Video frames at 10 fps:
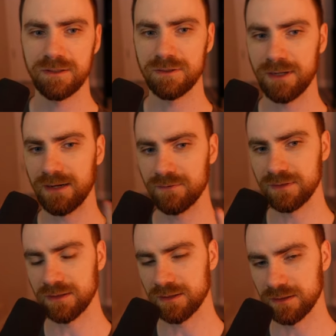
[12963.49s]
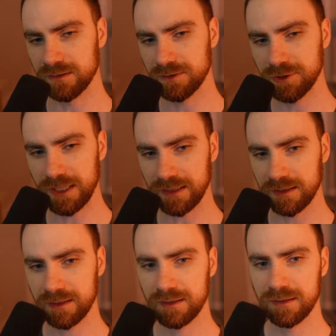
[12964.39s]
You'll have the
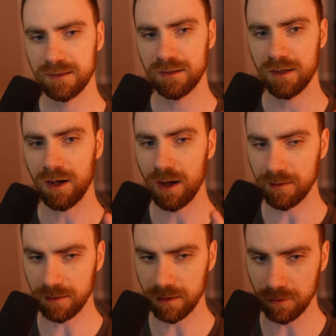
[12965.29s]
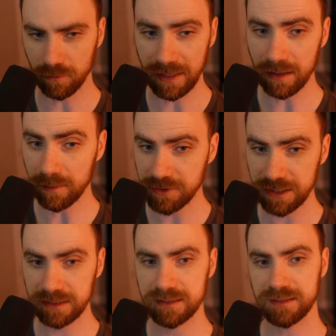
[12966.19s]
jank array
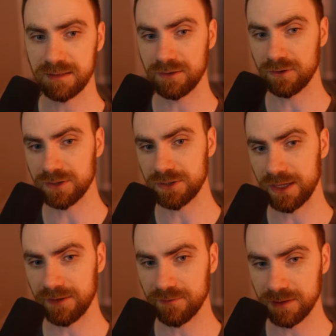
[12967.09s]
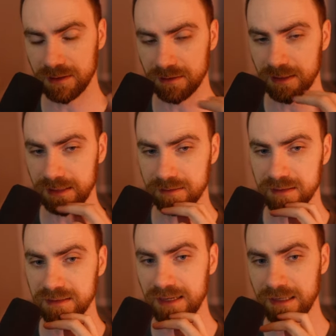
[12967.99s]
objects, and then you'll also have
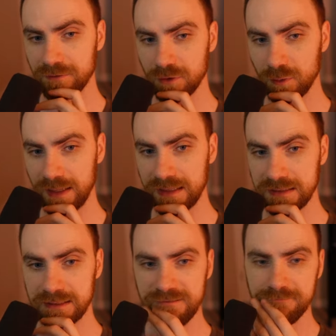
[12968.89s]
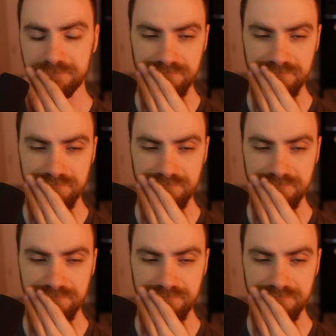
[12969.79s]
the native arrays.